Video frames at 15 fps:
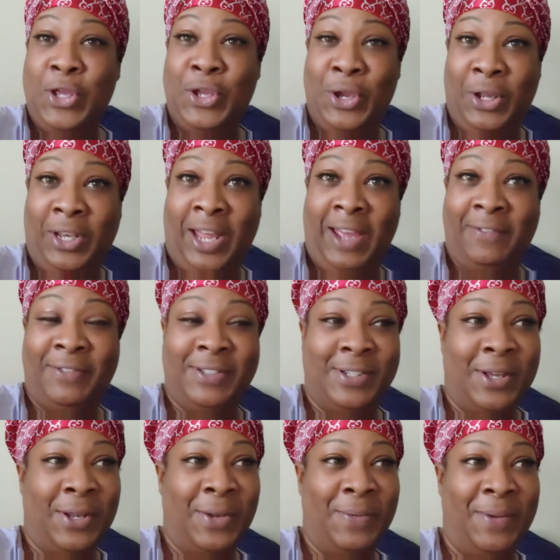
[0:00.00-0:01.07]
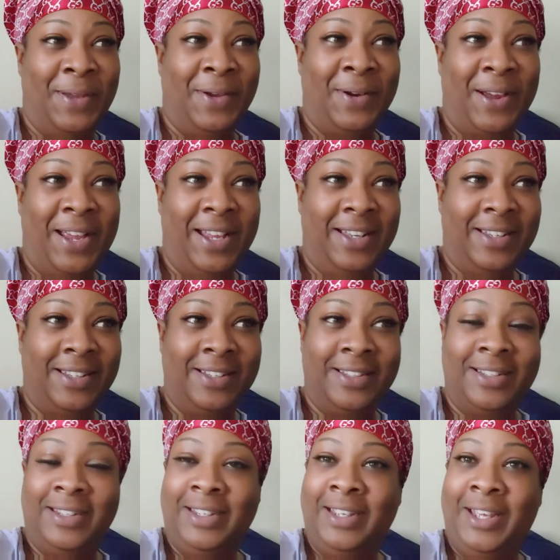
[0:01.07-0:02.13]
Your life is going to be great.
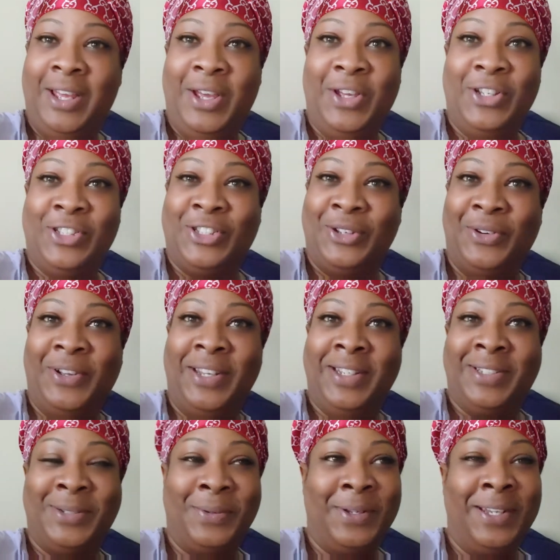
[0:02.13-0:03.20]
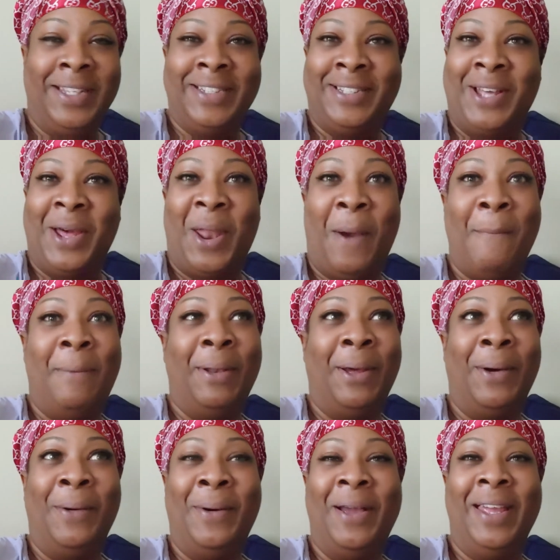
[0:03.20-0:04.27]
2020 is going to
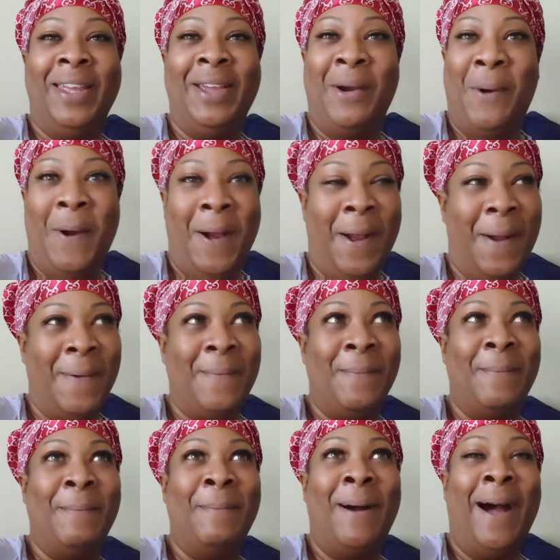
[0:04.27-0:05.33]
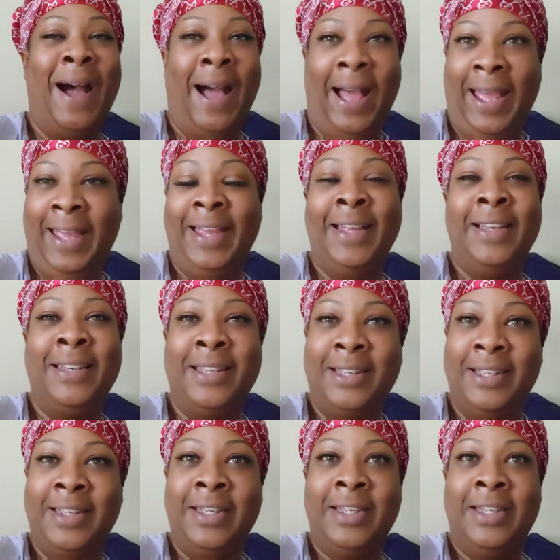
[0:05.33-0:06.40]
blow your mind.